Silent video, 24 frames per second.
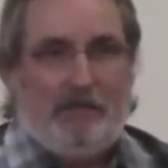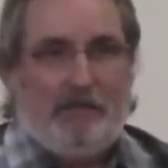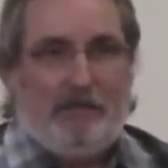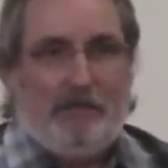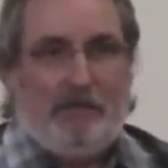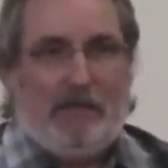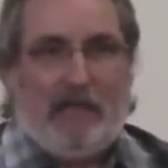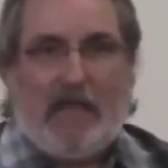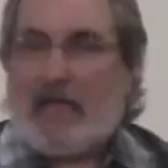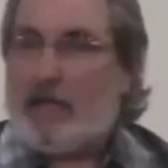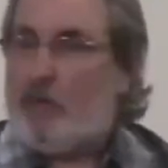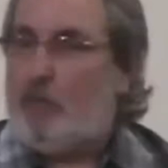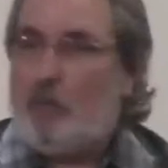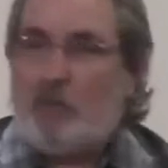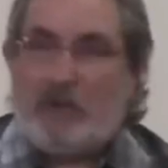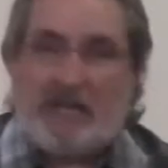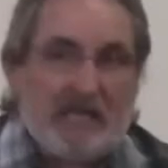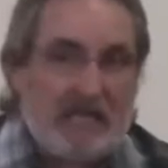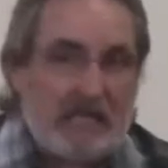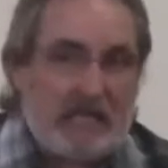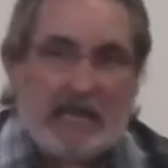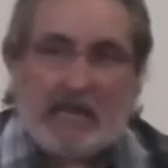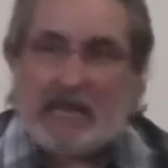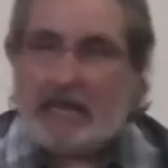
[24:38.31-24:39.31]
And
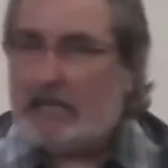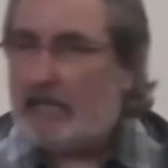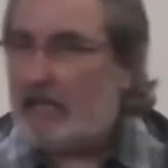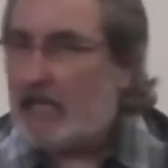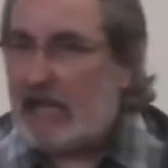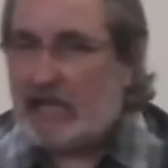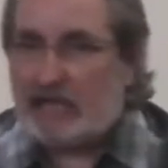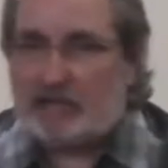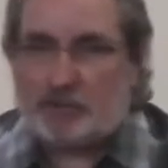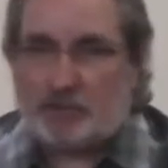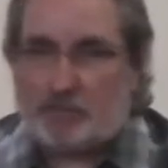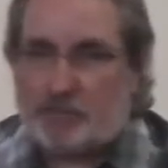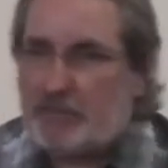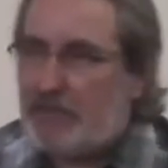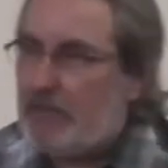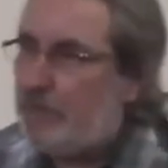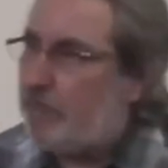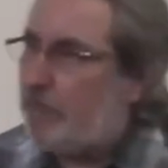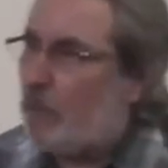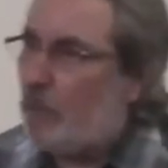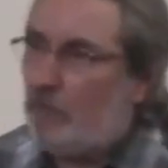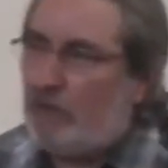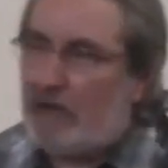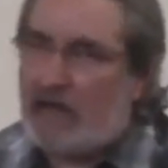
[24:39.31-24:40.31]
we can't catch
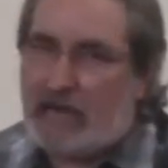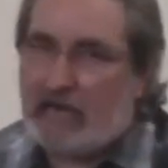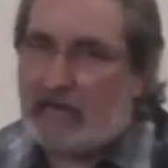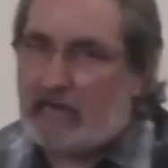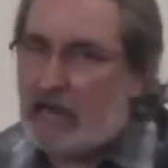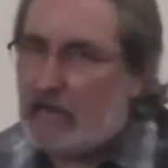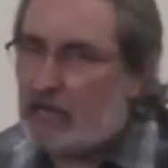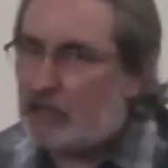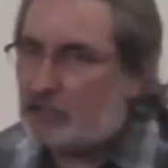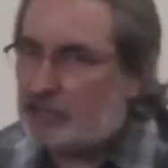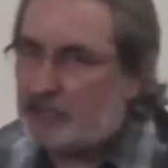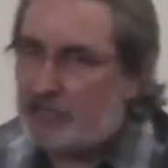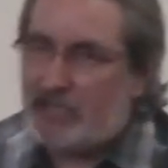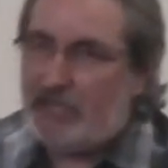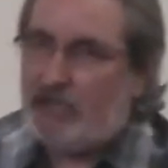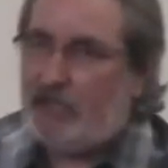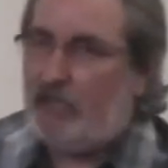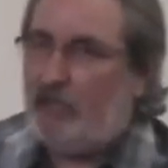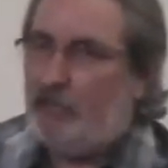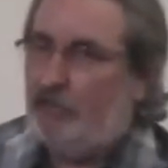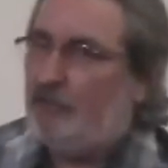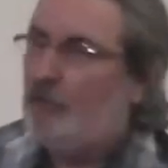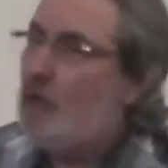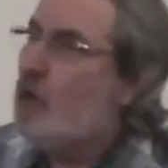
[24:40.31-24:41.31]
people by
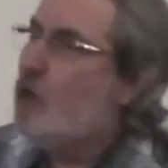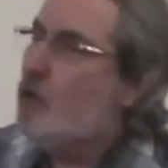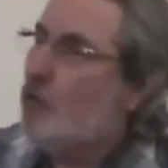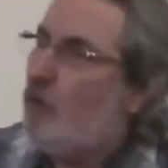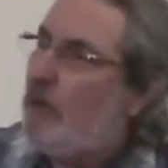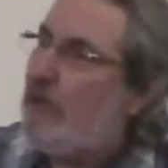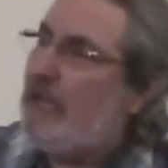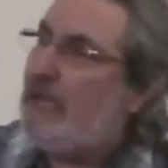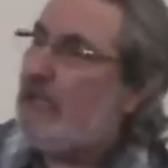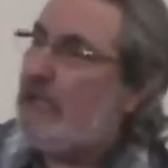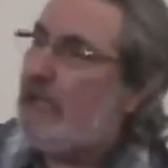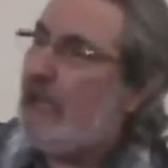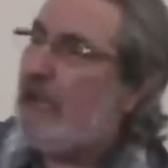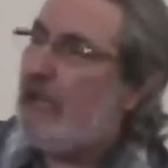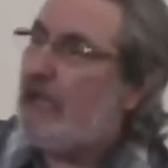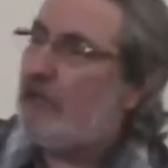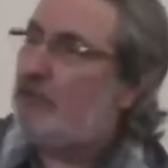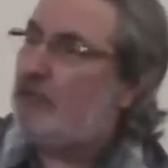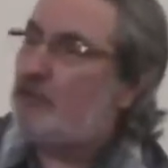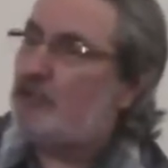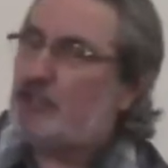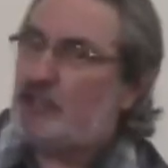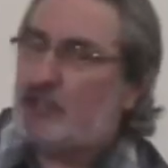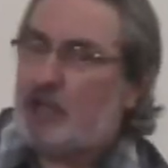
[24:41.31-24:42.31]
ourselves. We
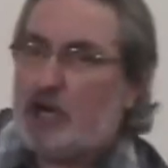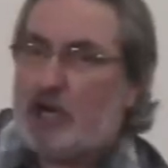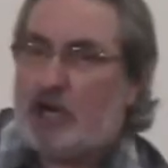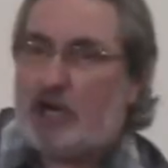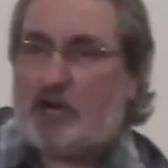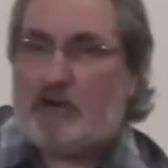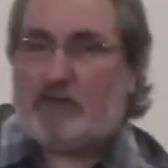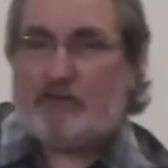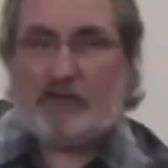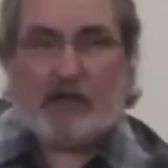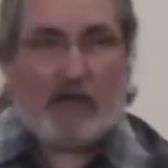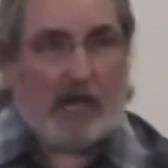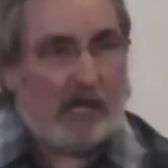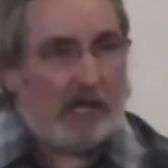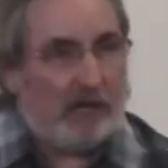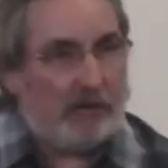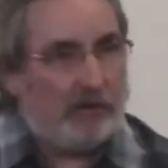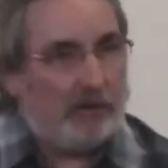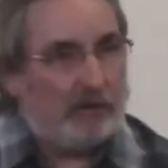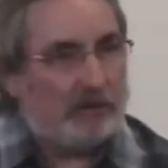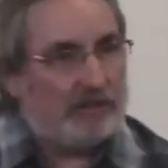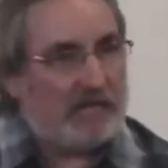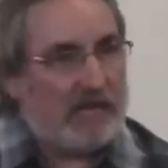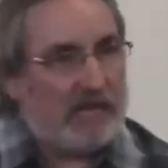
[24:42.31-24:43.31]
can't serve
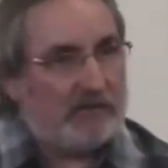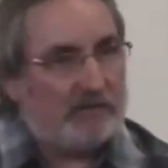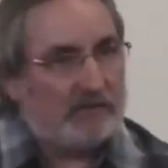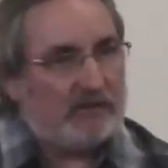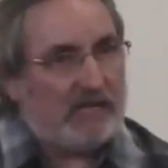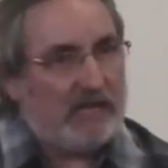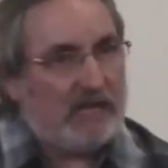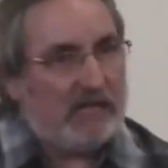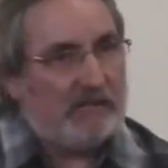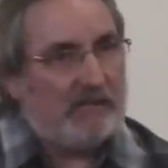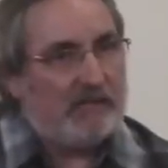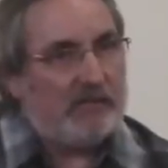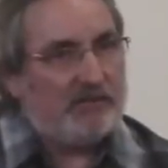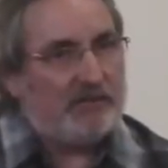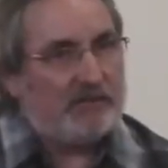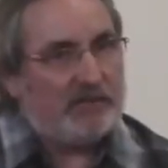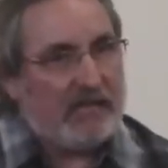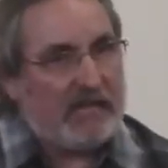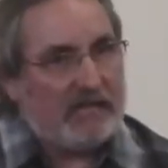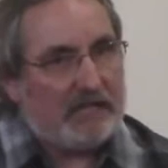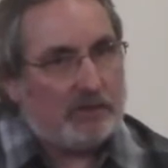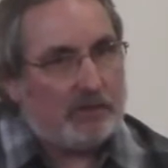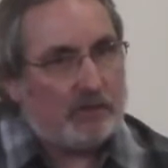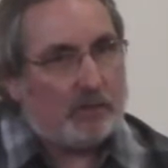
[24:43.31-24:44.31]
others outside this
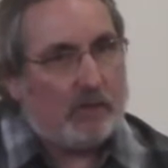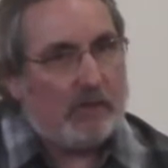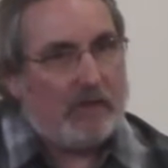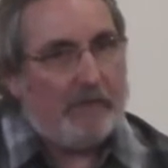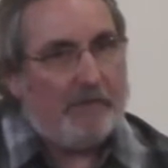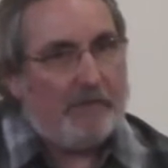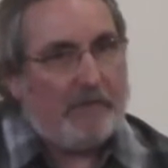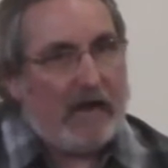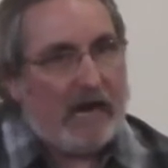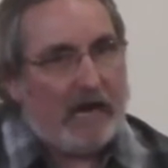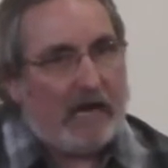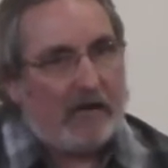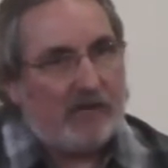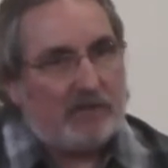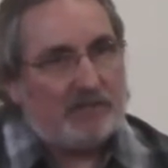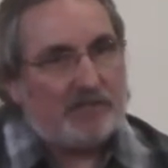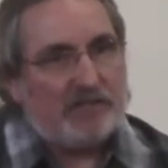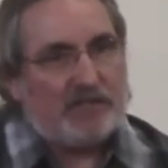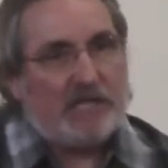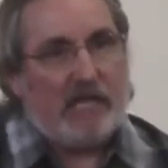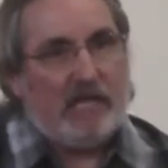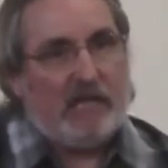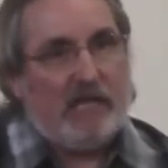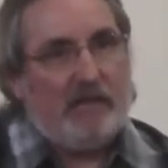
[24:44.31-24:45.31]
sanctuary by
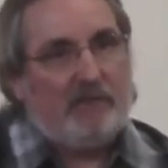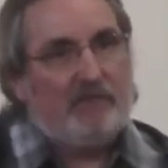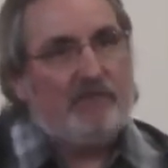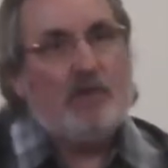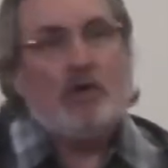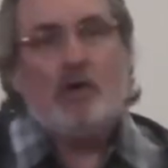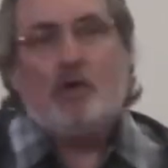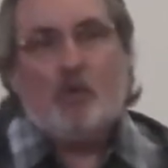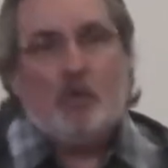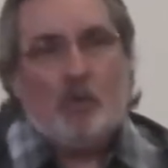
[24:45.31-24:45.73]
ourselves.